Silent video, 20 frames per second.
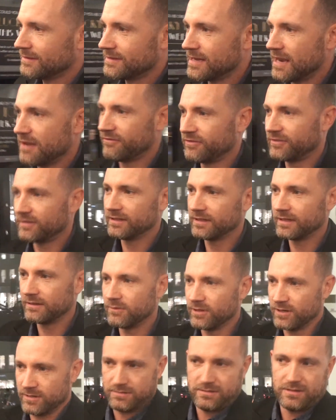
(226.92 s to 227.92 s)
Definitely,
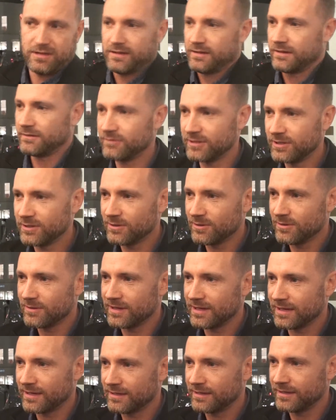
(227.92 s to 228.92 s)
I think we all
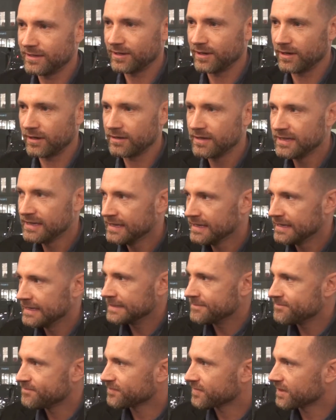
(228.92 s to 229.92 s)
are, you know.
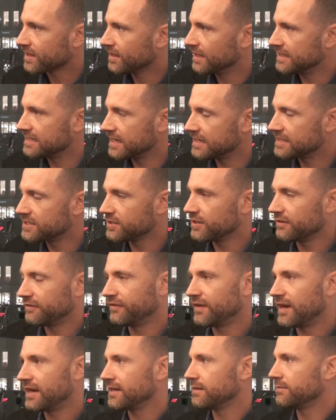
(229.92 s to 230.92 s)
It's sort of
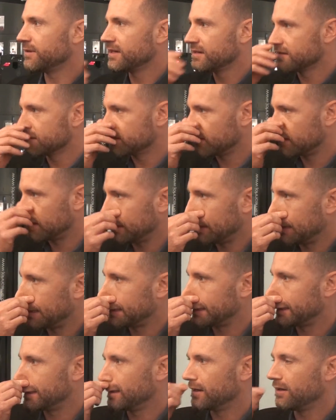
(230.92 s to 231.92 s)
funny because I
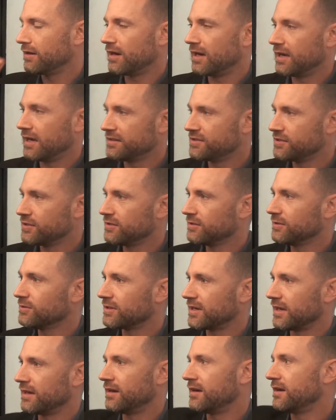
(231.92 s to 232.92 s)
don't know, I do
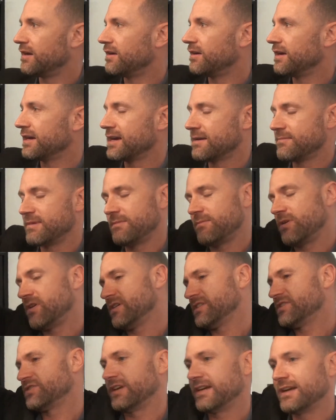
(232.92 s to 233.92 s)
look, and I come up High
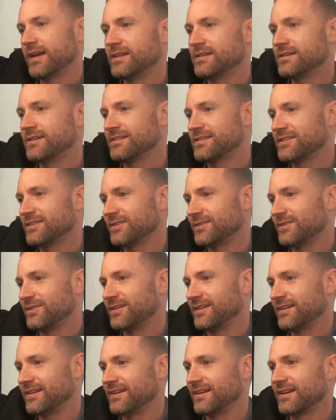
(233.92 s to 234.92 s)
Street Kensington a
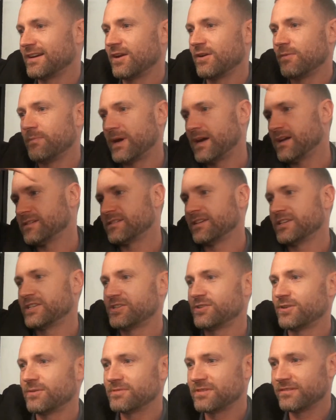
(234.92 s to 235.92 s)
lot, and I go past those
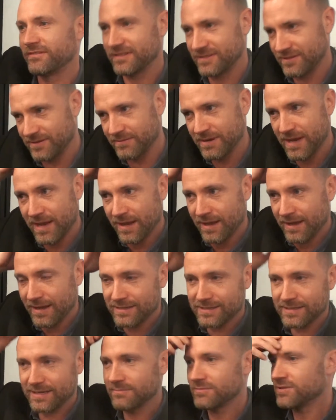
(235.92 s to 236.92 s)
shops every time.
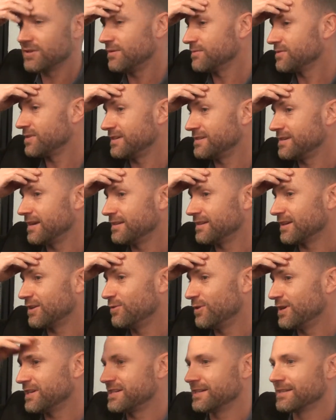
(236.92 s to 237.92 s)
And sometimes I tend to
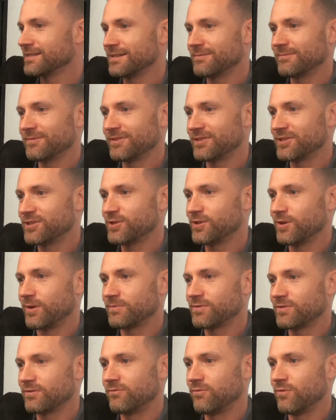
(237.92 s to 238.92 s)
question some of the
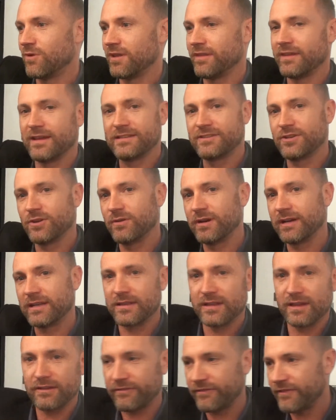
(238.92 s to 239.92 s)
shops of what they're doing in
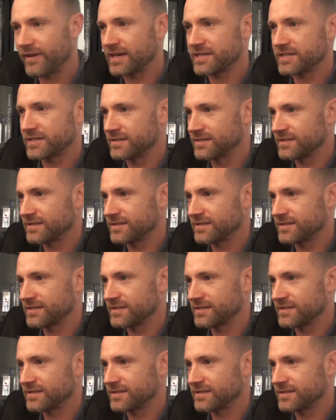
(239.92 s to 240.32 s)
their fashion